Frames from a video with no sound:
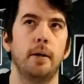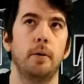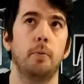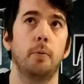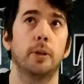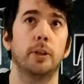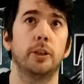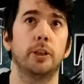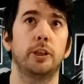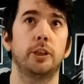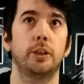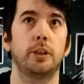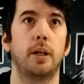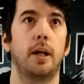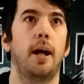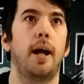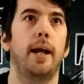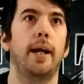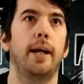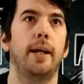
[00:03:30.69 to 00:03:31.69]
which
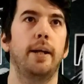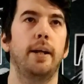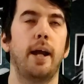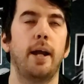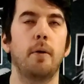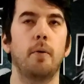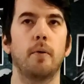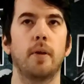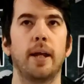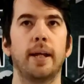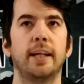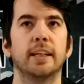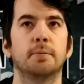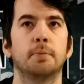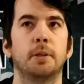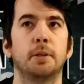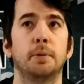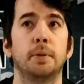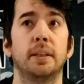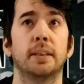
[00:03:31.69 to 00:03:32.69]
I don't like as
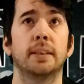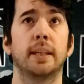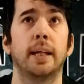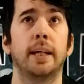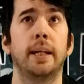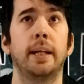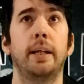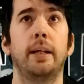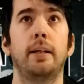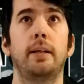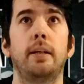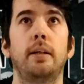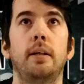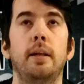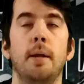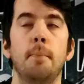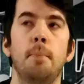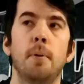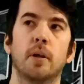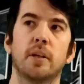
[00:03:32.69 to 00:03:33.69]
much because like
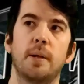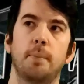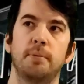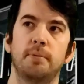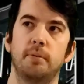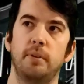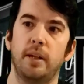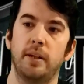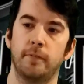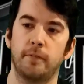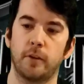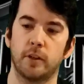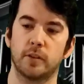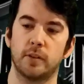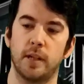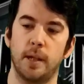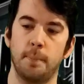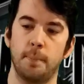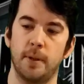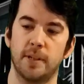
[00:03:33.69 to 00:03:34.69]
they built up in the first
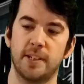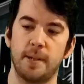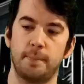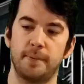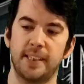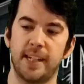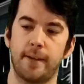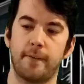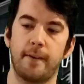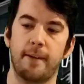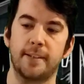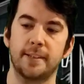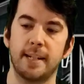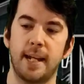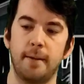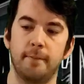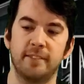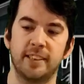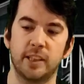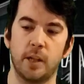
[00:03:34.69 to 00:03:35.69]
one, they built up Seth Roth's
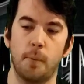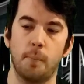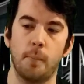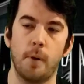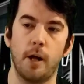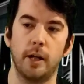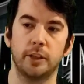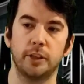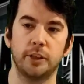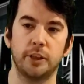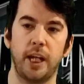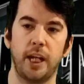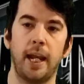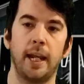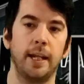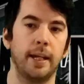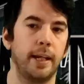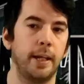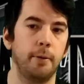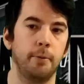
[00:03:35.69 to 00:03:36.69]
name so much,
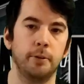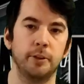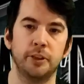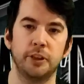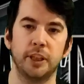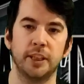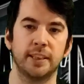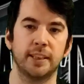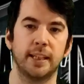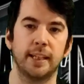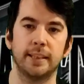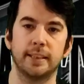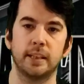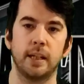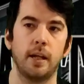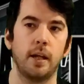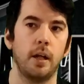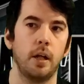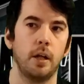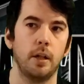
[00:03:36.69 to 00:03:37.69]
and he was just this
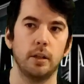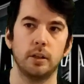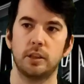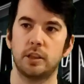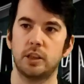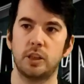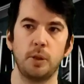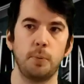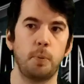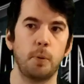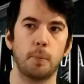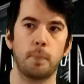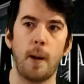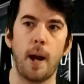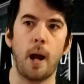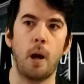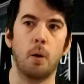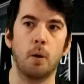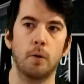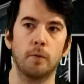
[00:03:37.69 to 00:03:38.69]
super
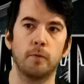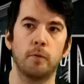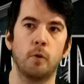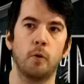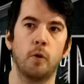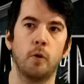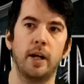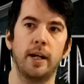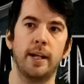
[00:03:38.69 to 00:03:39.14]
powerful.